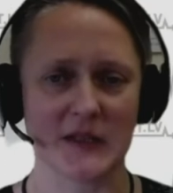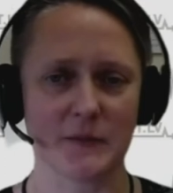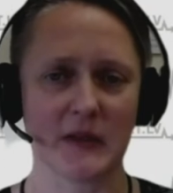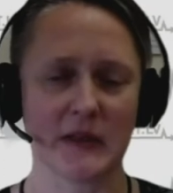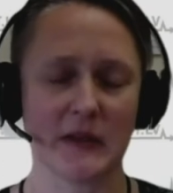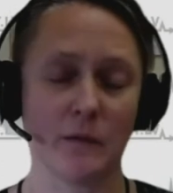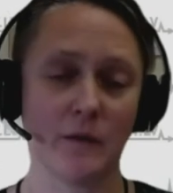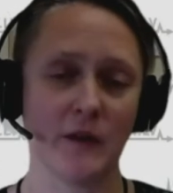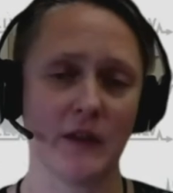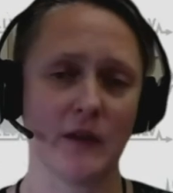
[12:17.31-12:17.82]
but
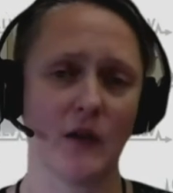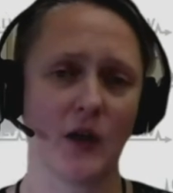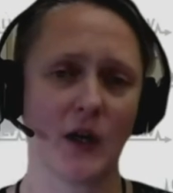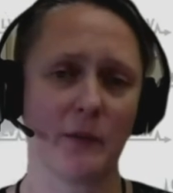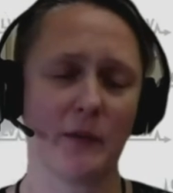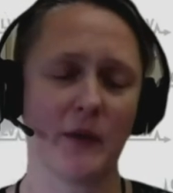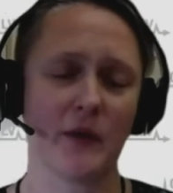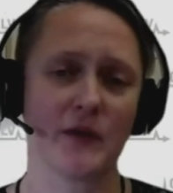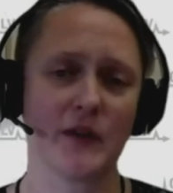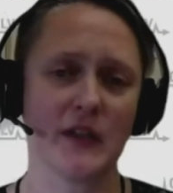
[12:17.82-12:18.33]
if we talk
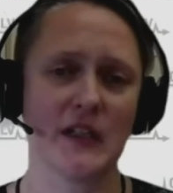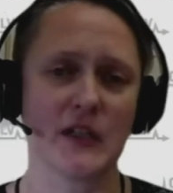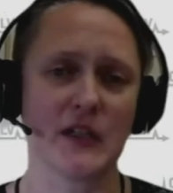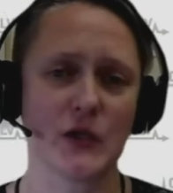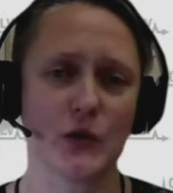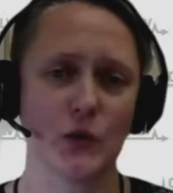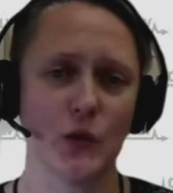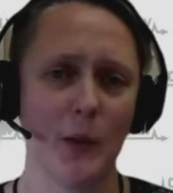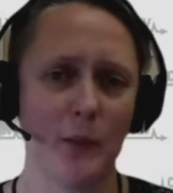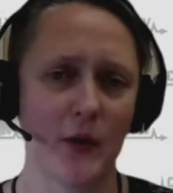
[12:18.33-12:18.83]
about these
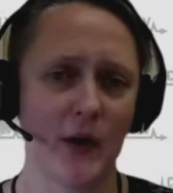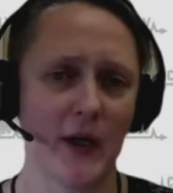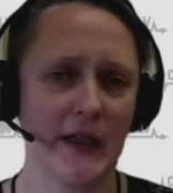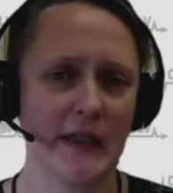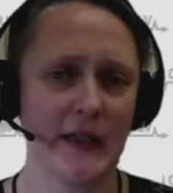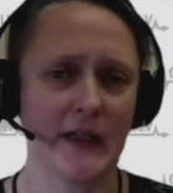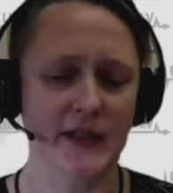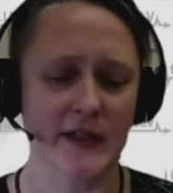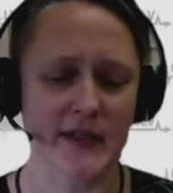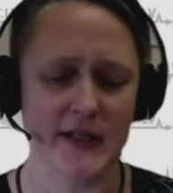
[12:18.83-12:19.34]
two
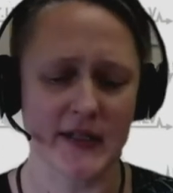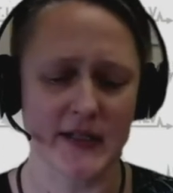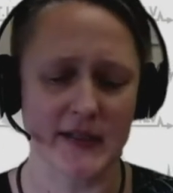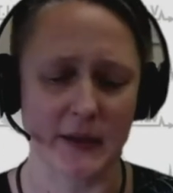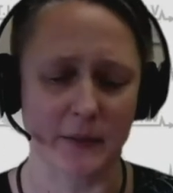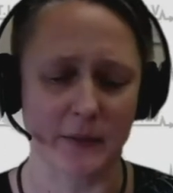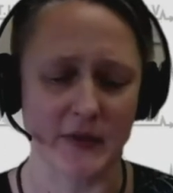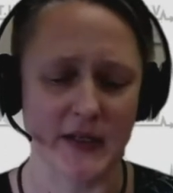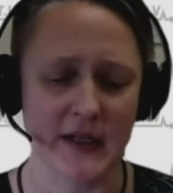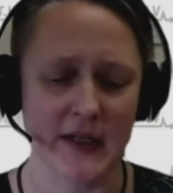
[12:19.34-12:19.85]
operating
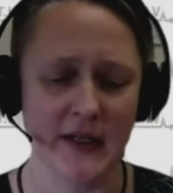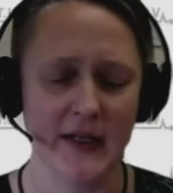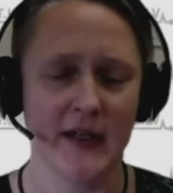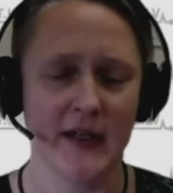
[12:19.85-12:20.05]
systems,